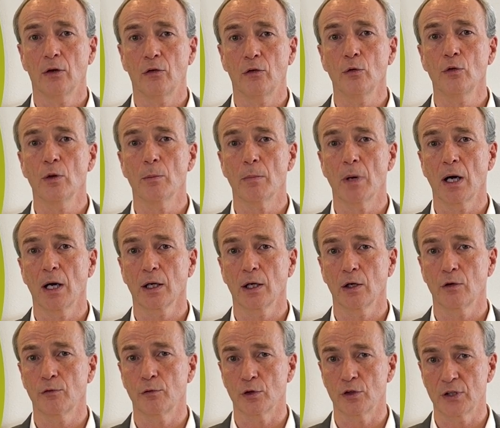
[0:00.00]
to the
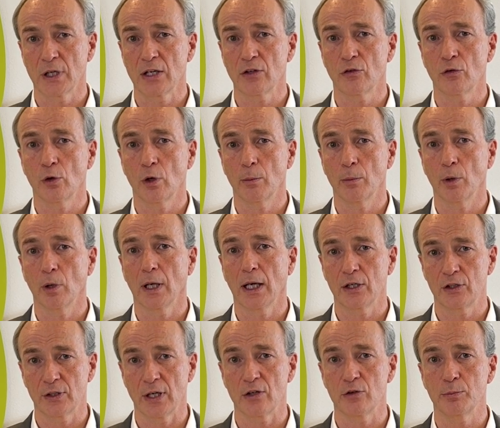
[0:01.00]
market for transdermal
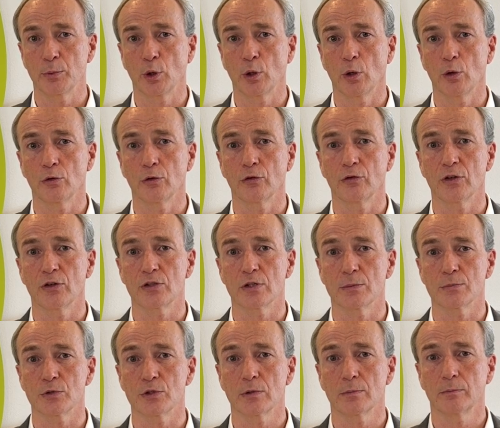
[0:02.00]
and transmucosal
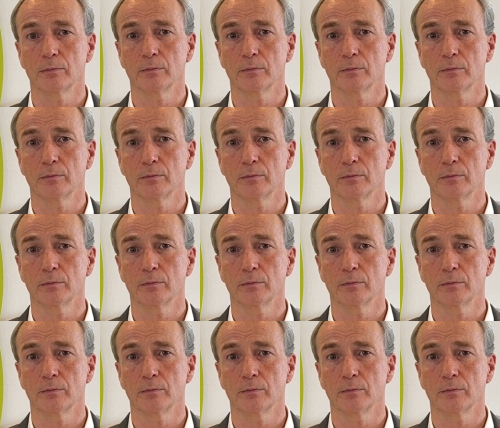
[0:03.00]
systems.